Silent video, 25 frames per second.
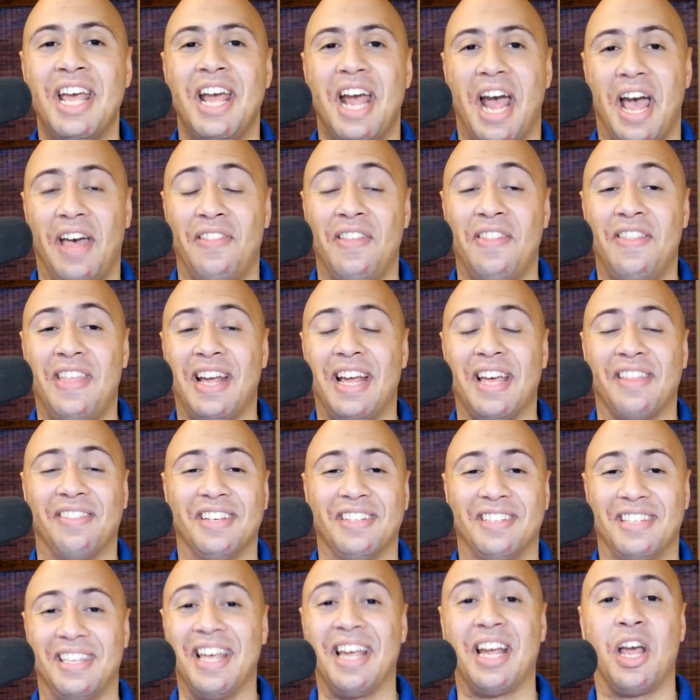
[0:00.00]
And then they get
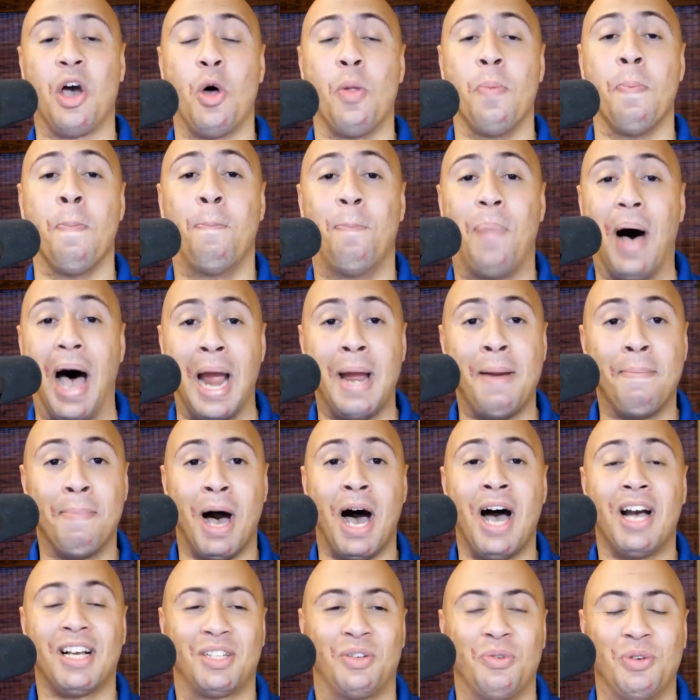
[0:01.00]
this thing called buy
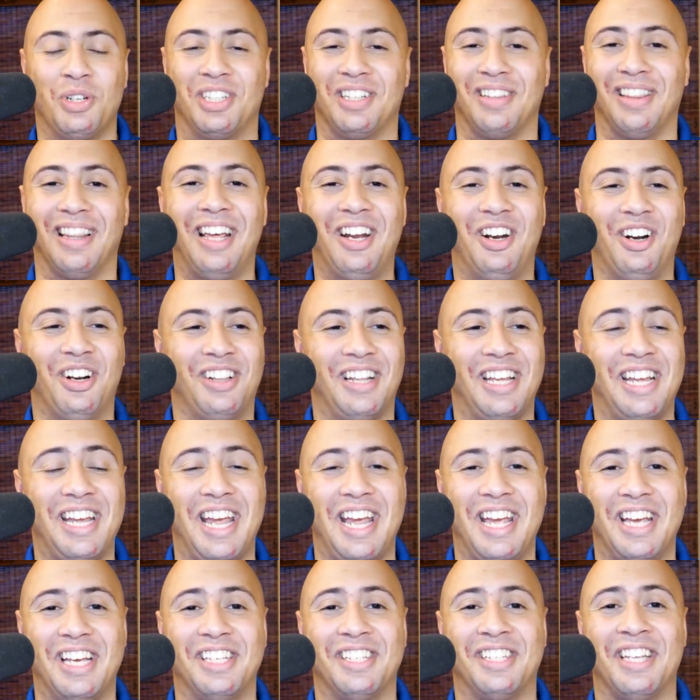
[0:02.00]
box, which literally
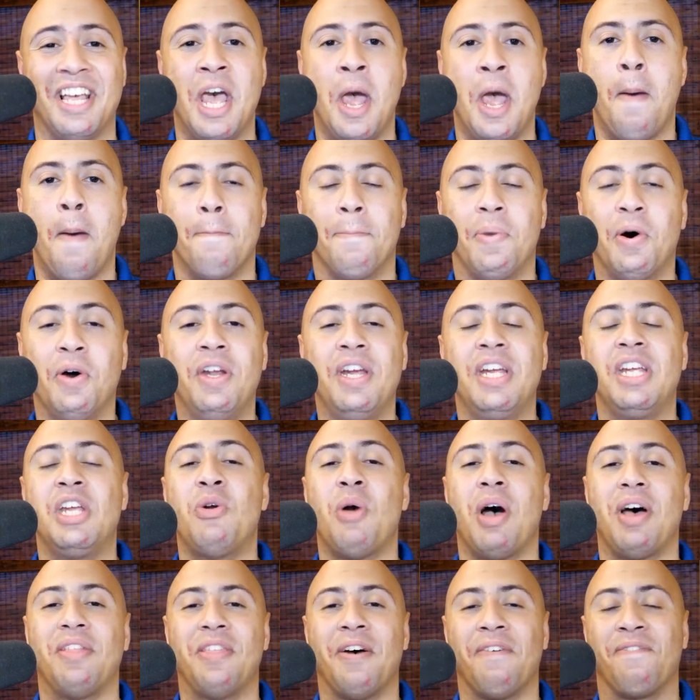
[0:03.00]
is putting
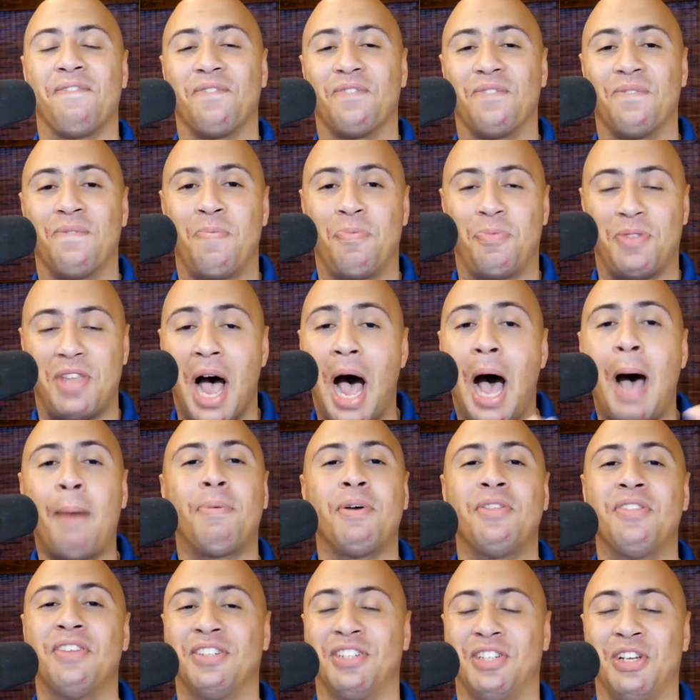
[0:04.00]
you at the top
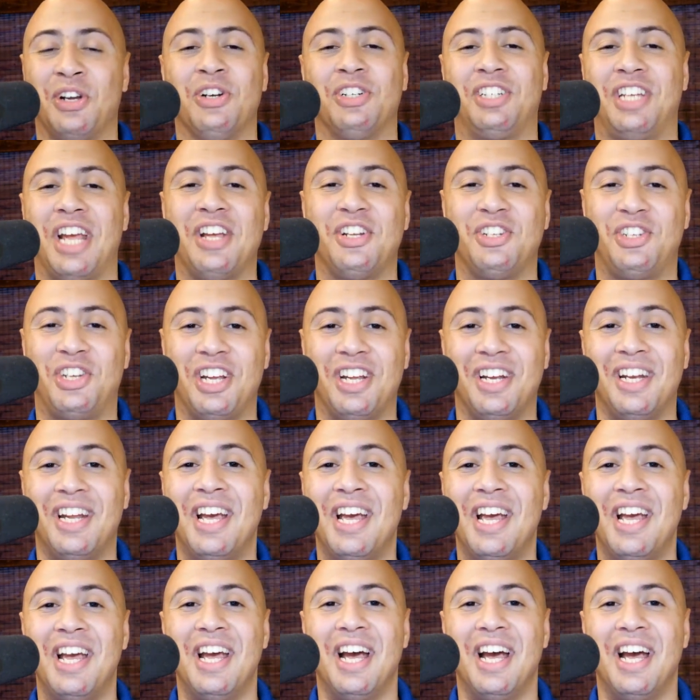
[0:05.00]
of the search engine,